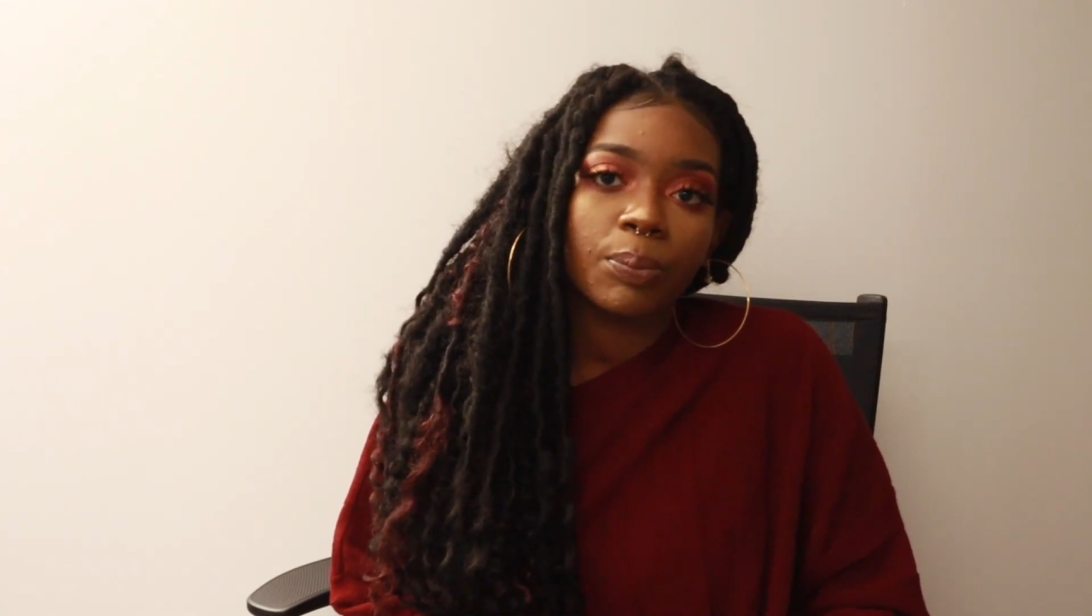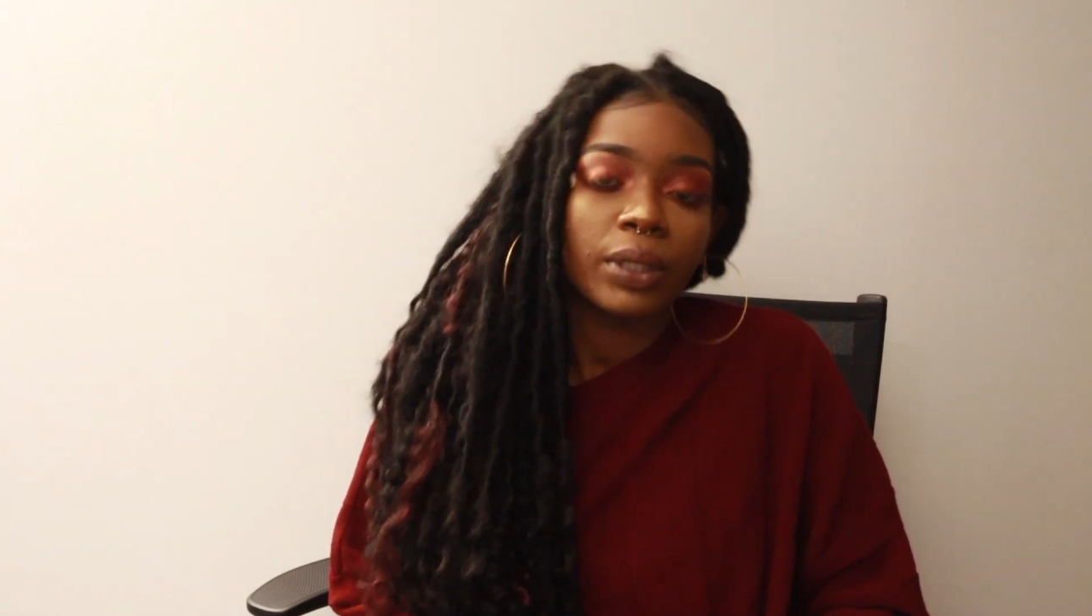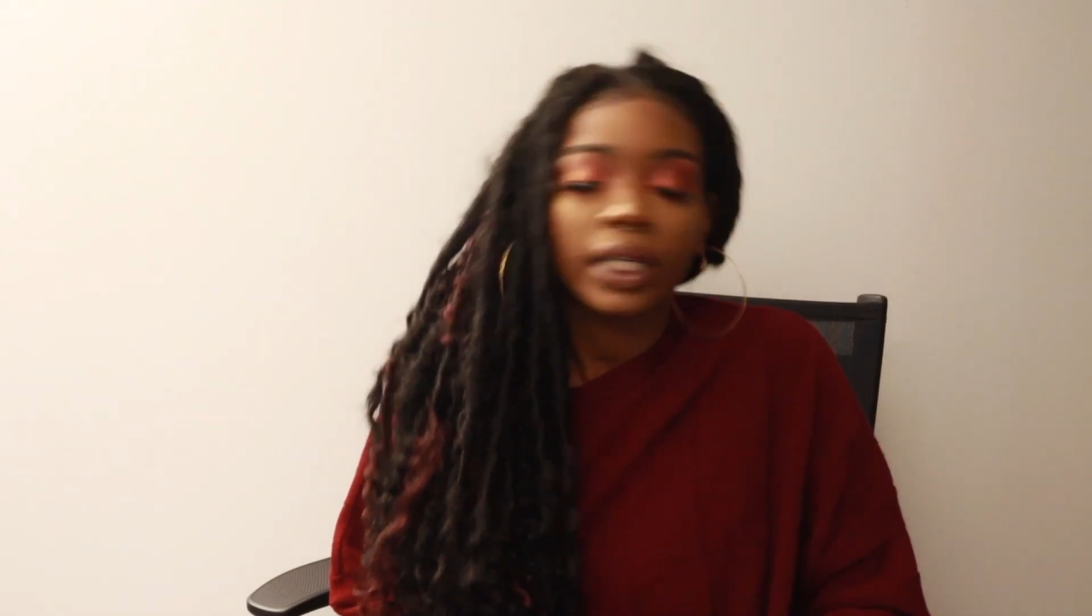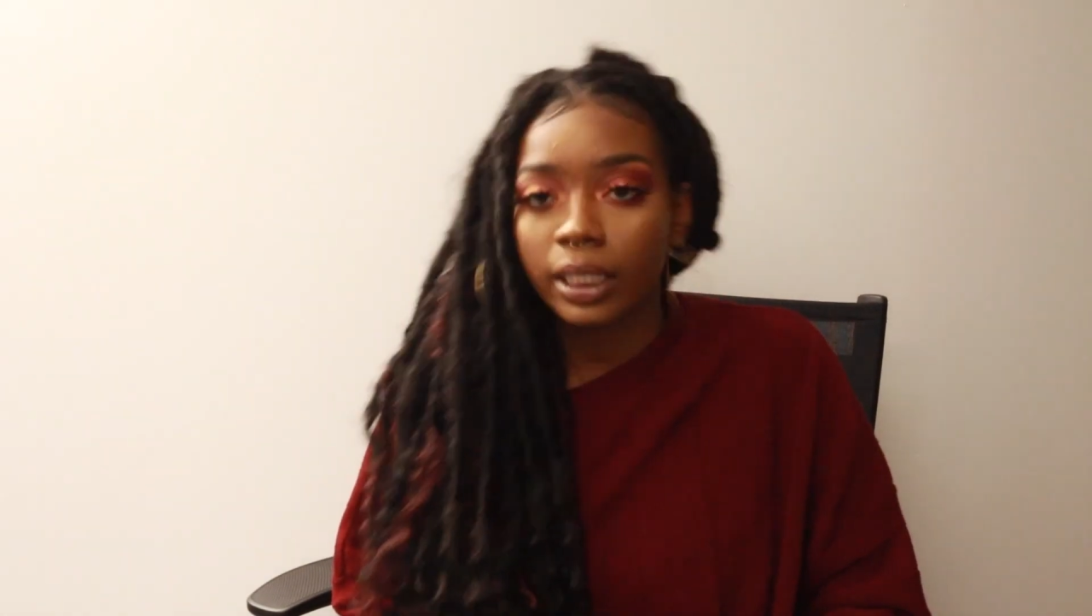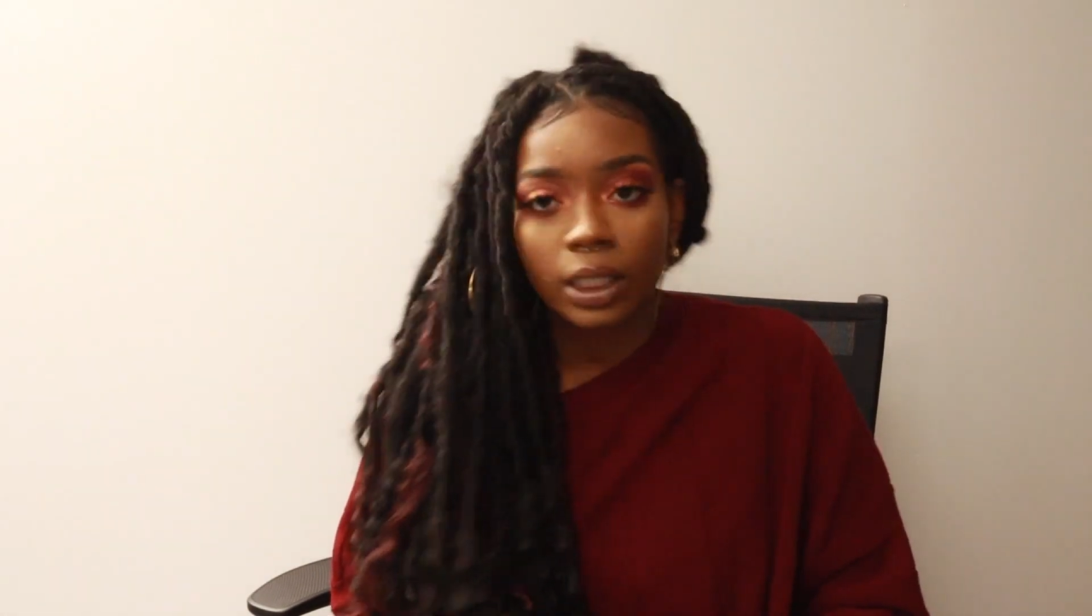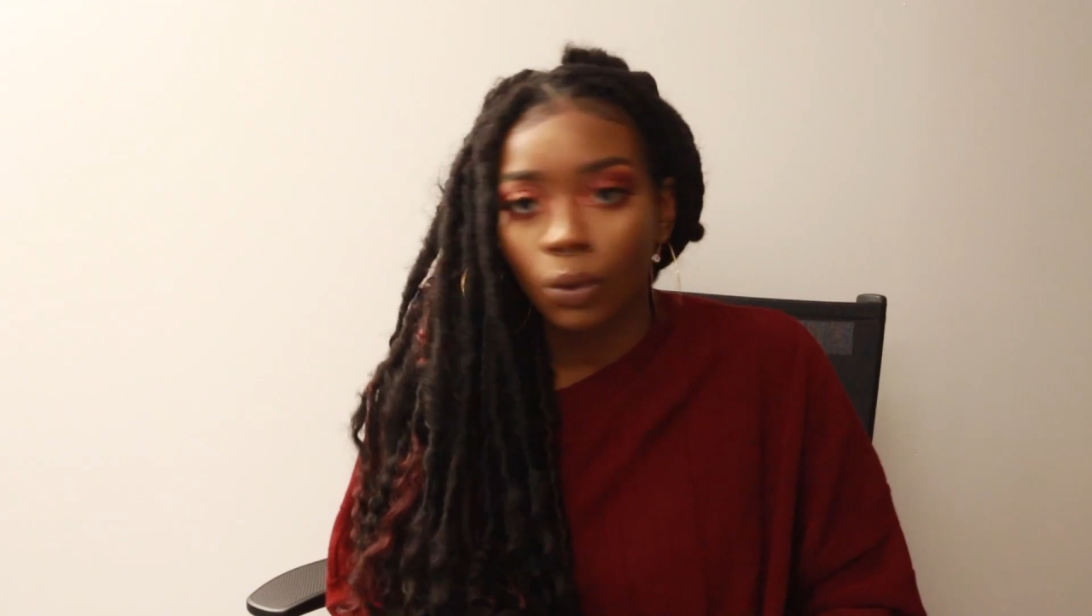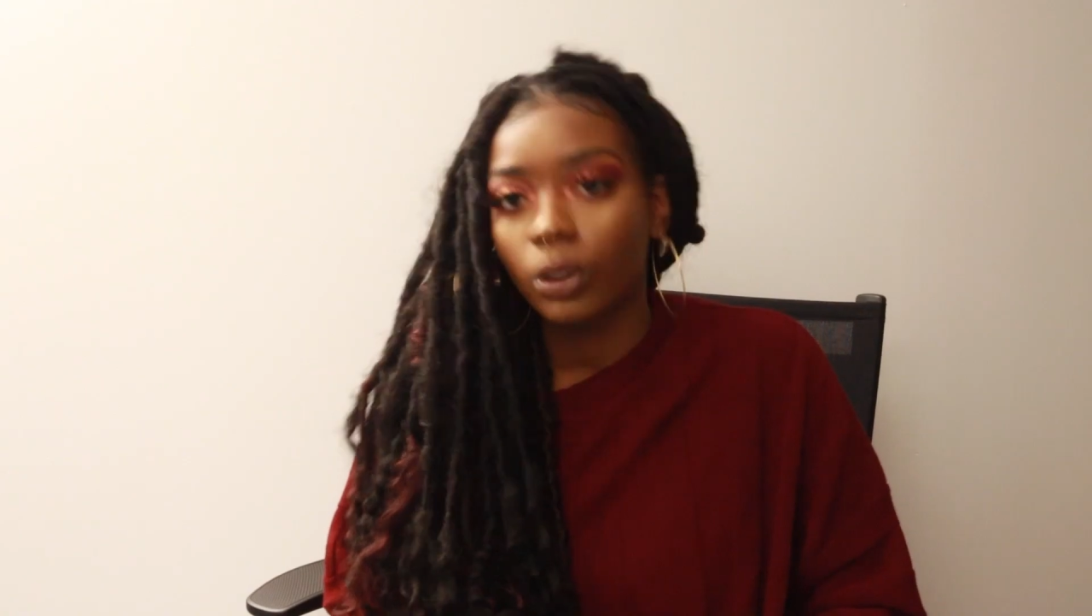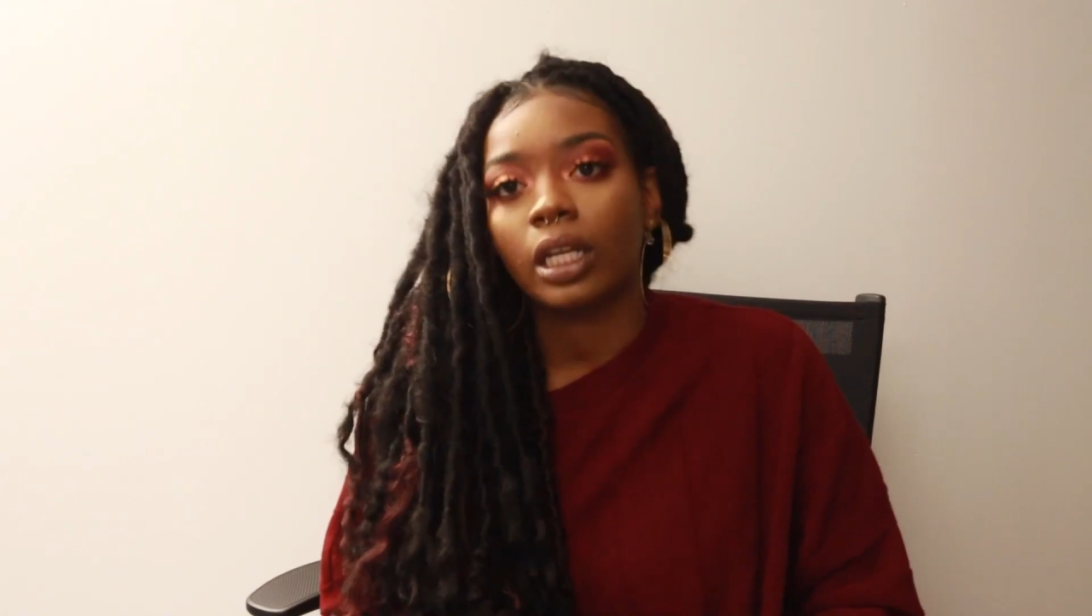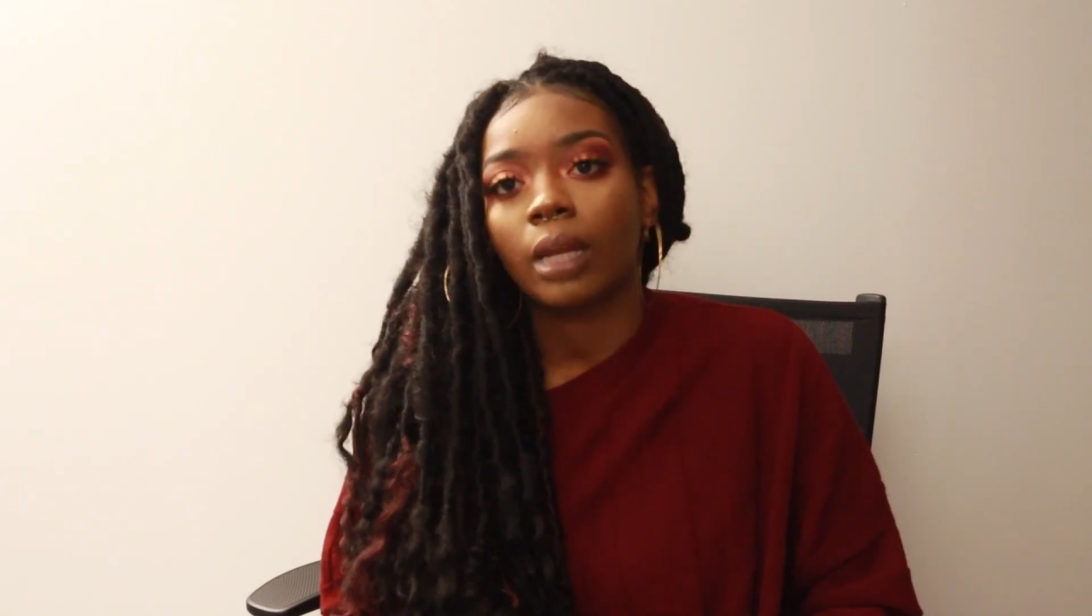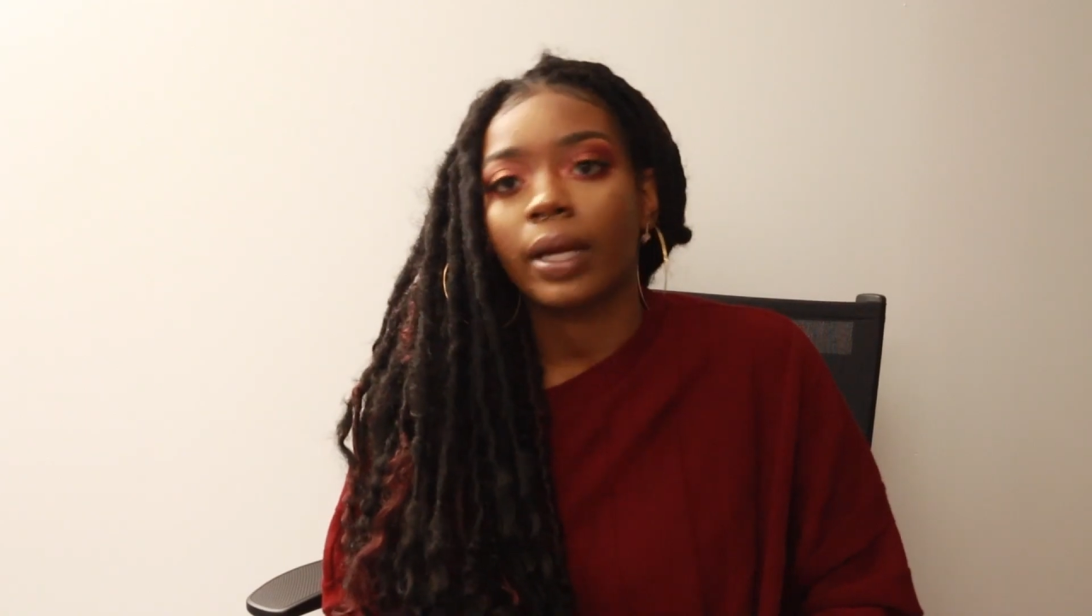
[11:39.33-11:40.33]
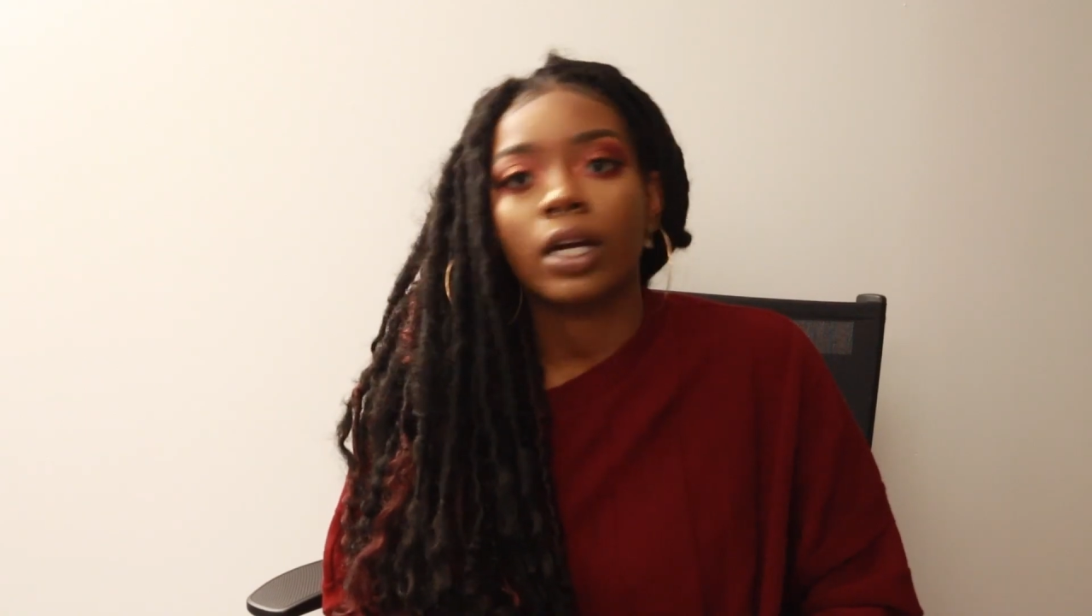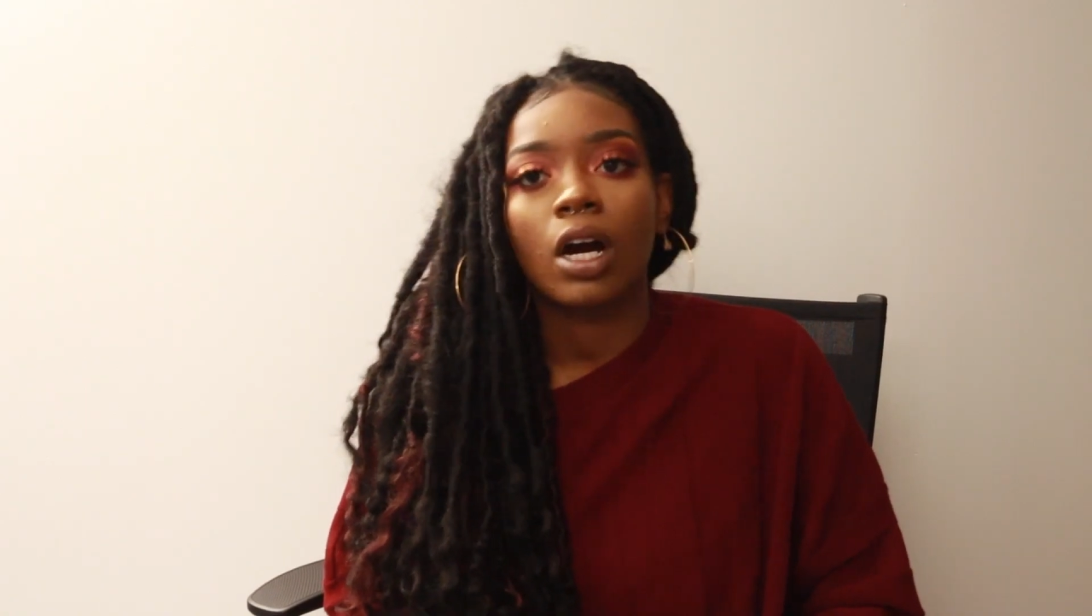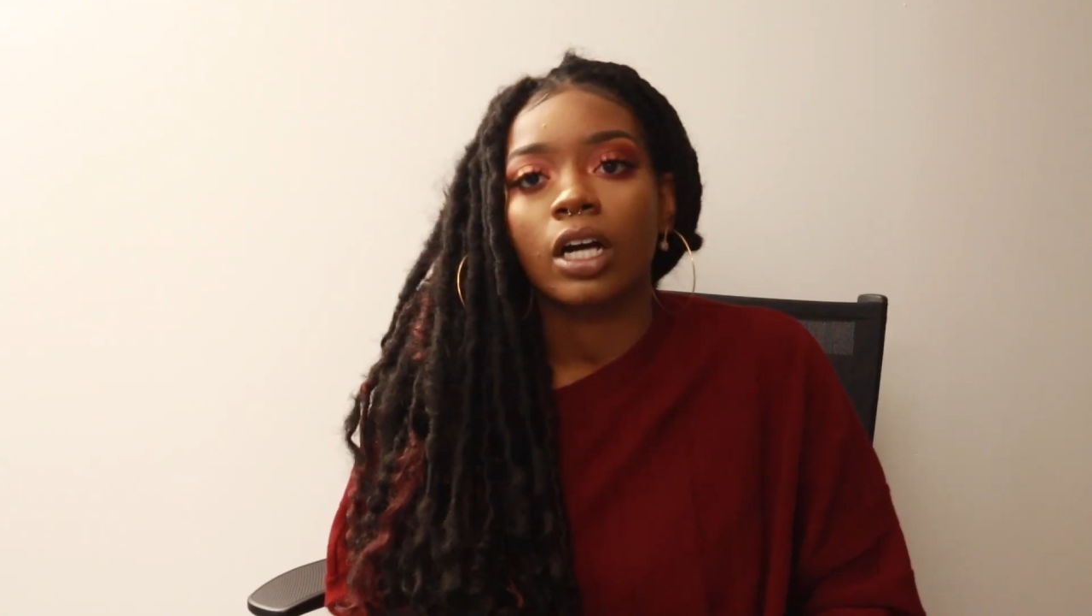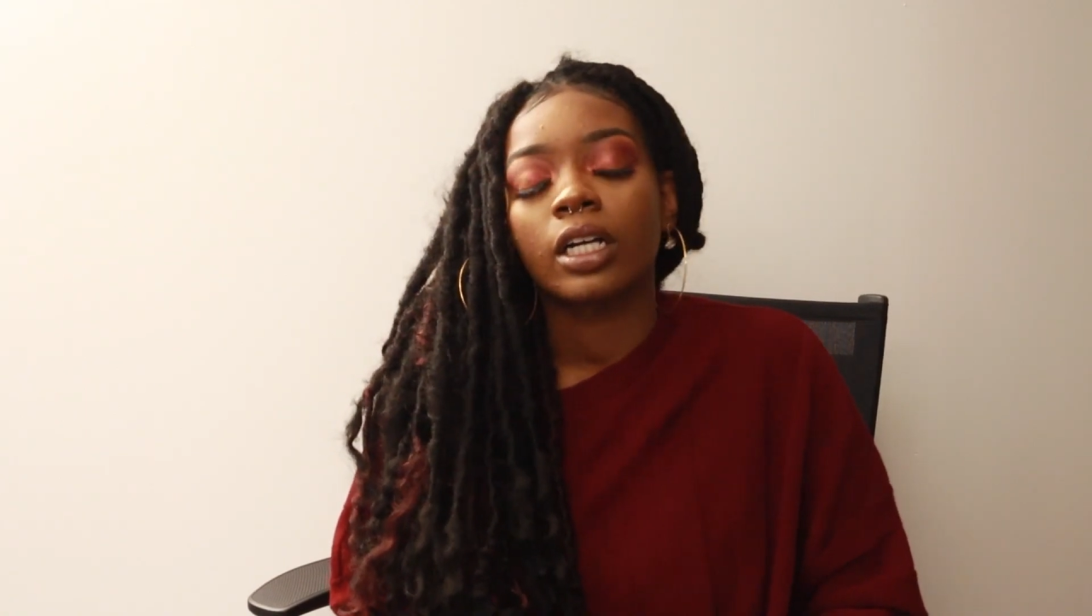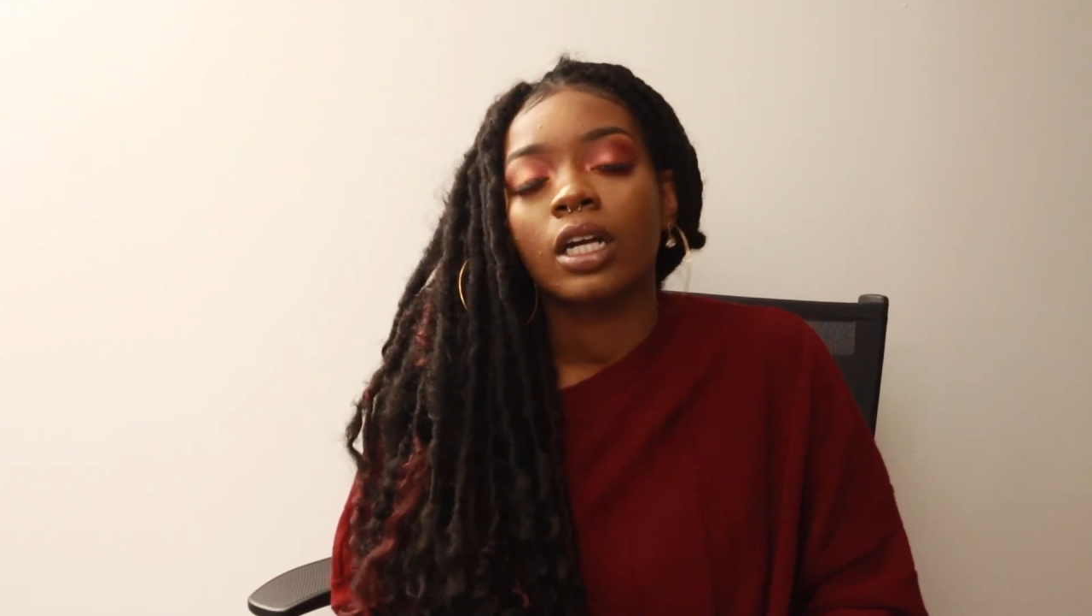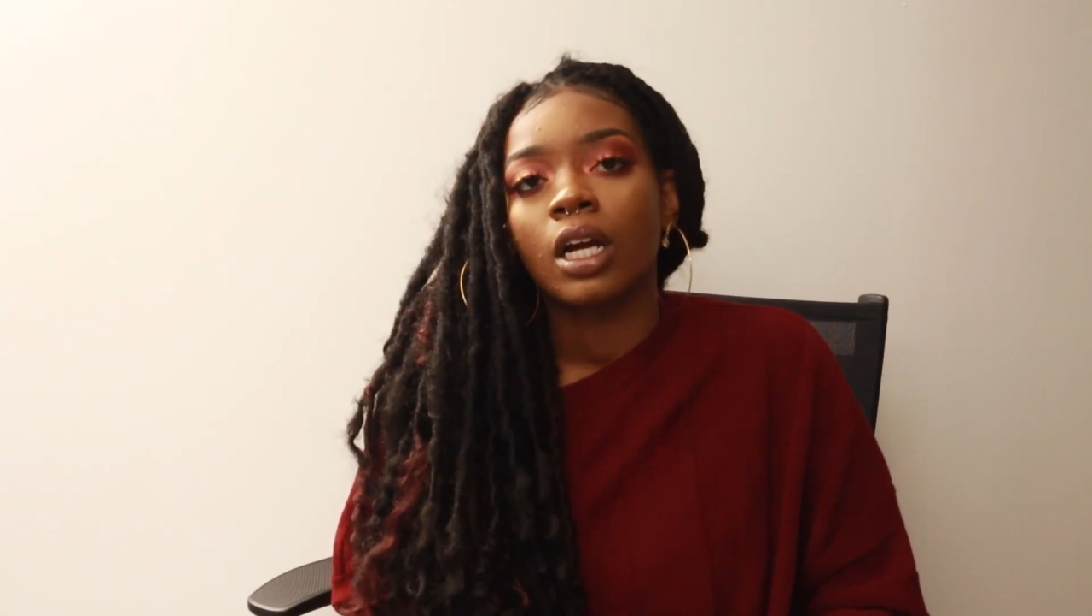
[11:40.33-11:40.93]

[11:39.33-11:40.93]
put any oil in my car.